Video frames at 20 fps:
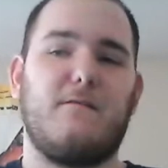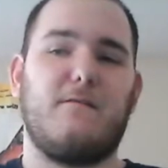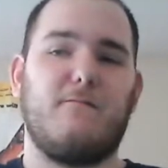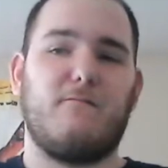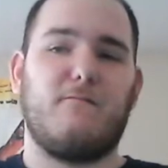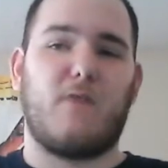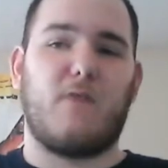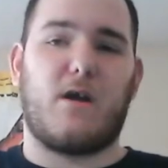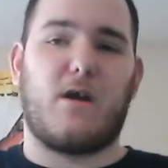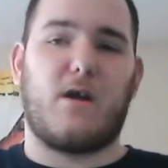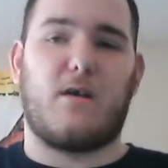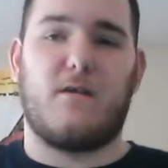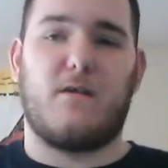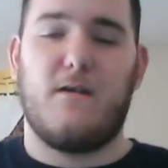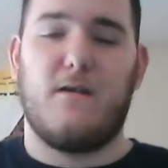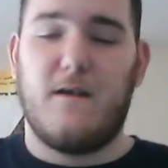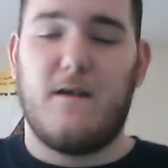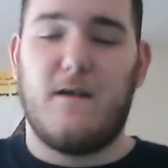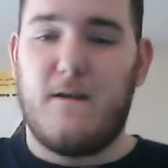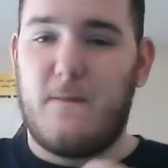where
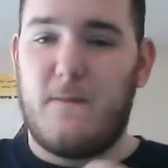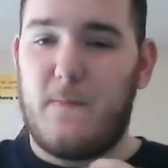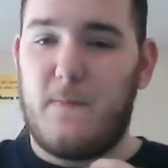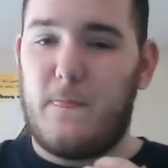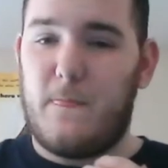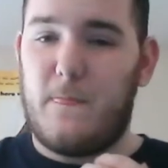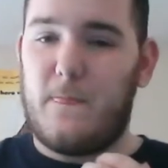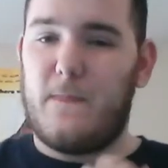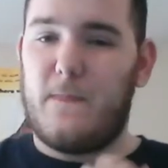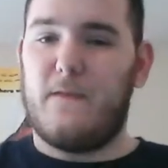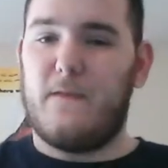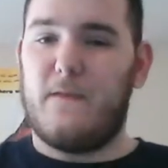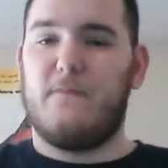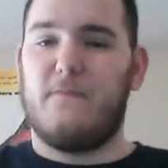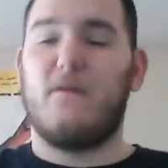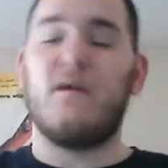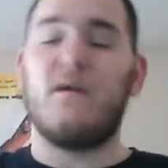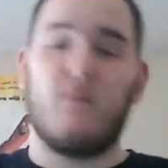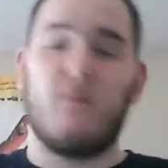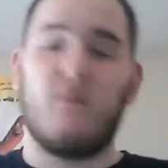
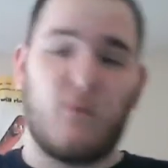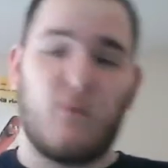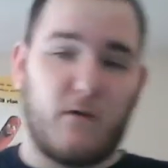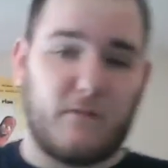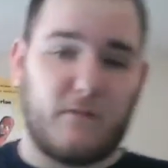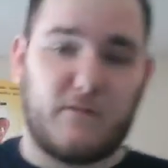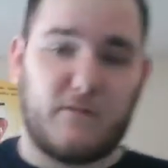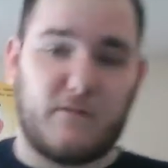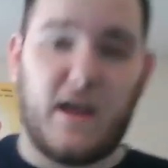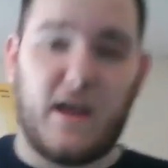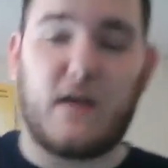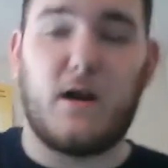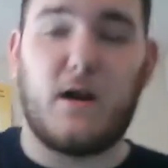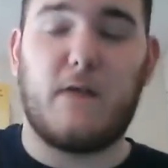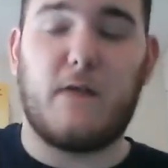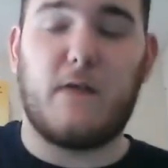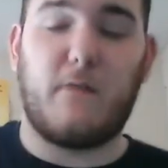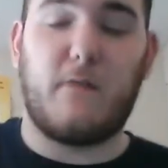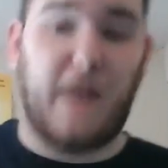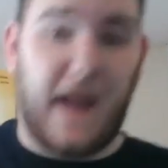we can take
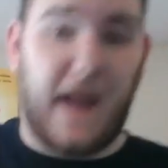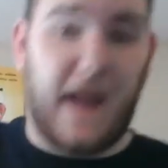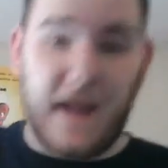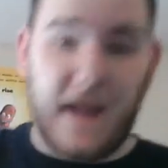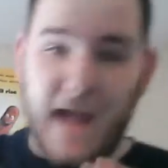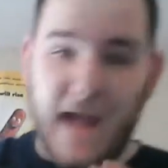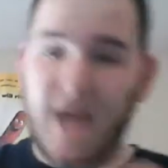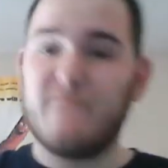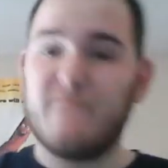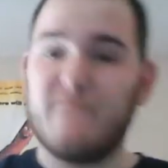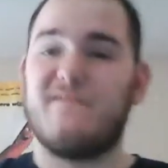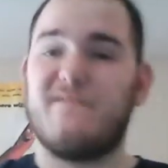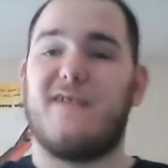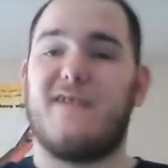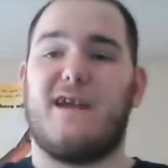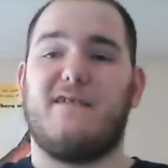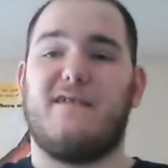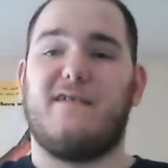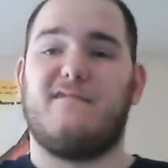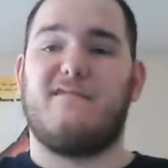on where they have
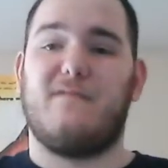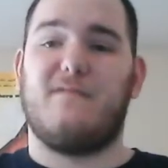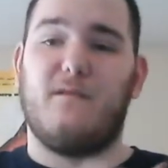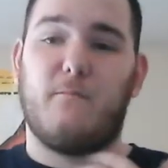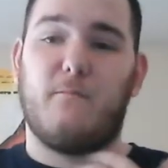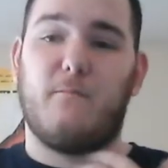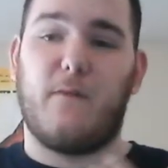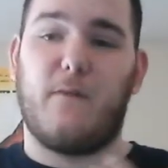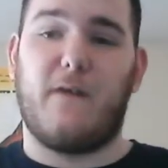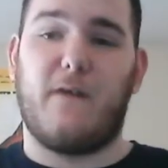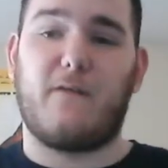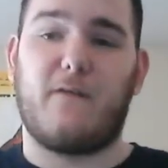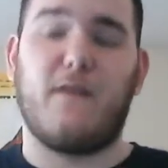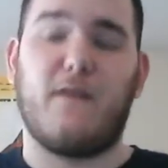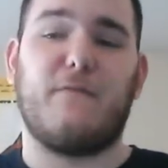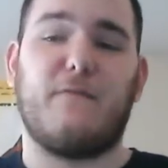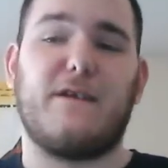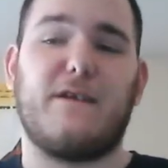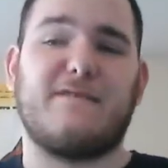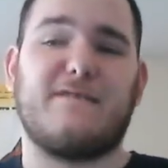changed, but
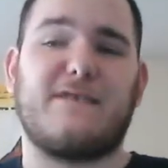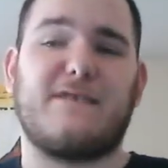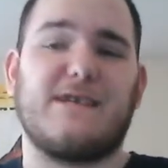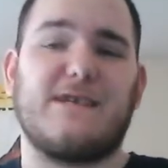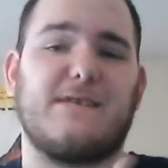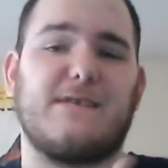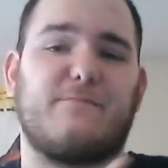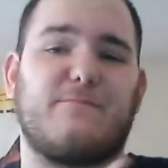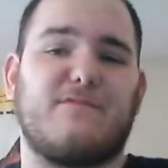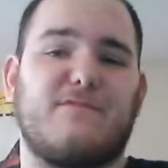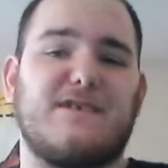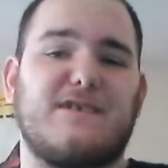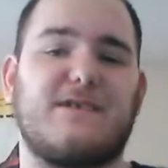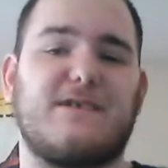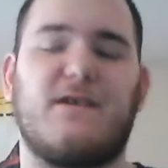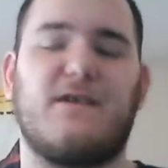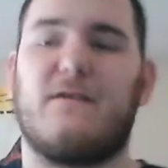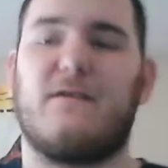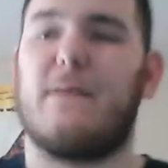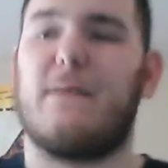something is just kind of bringing
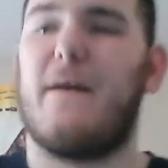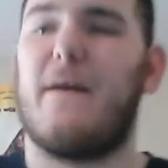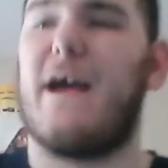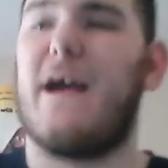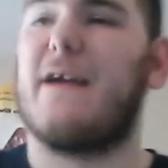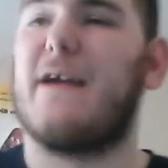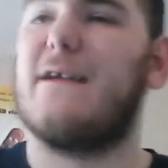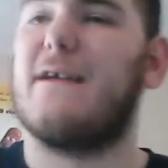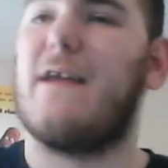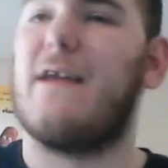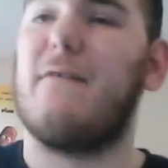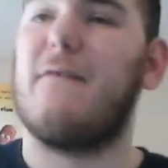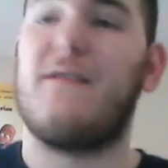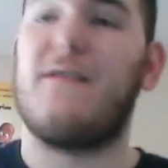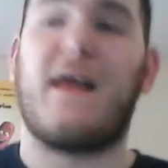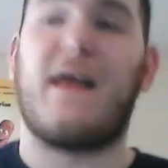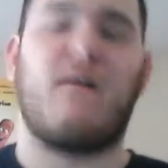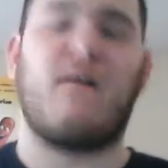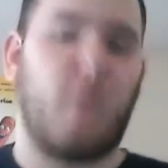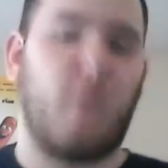something back. And I think
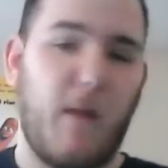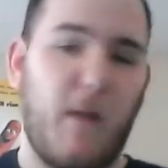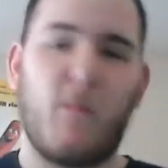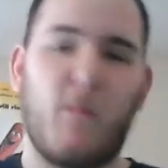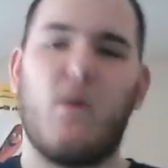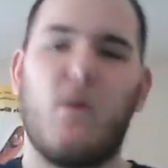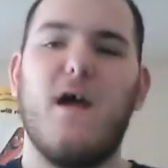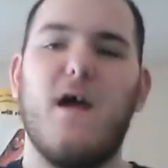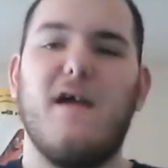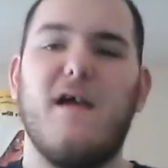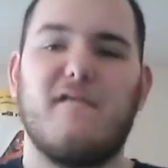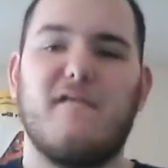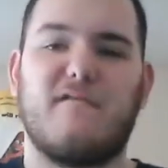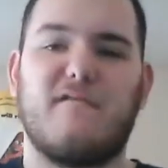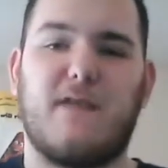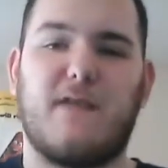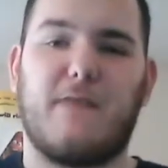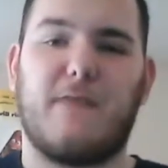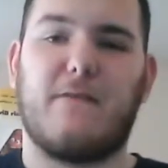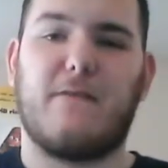that's way more
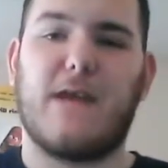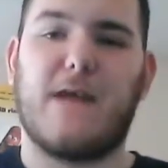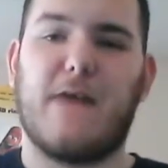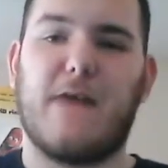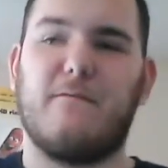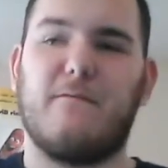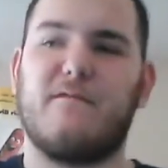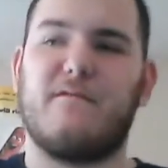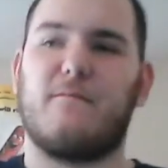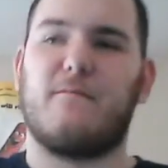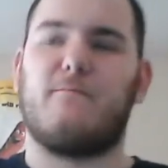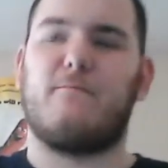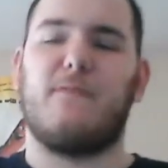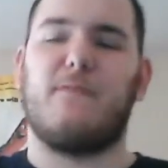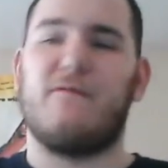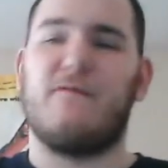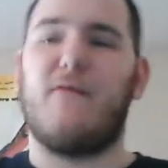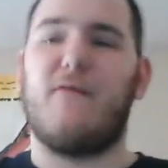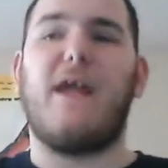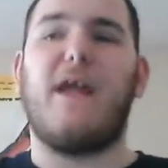interesting than having to be
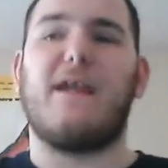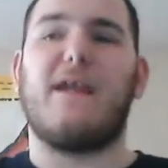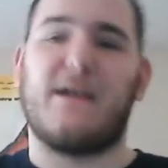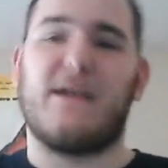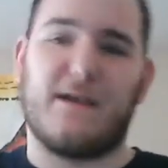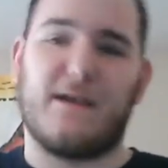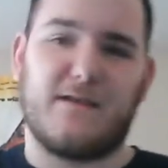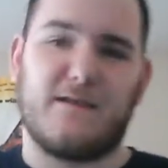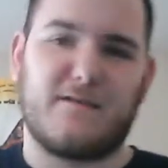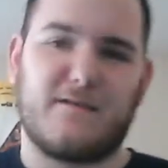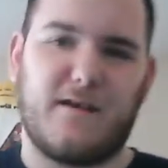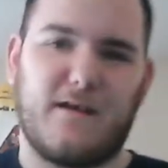faking it.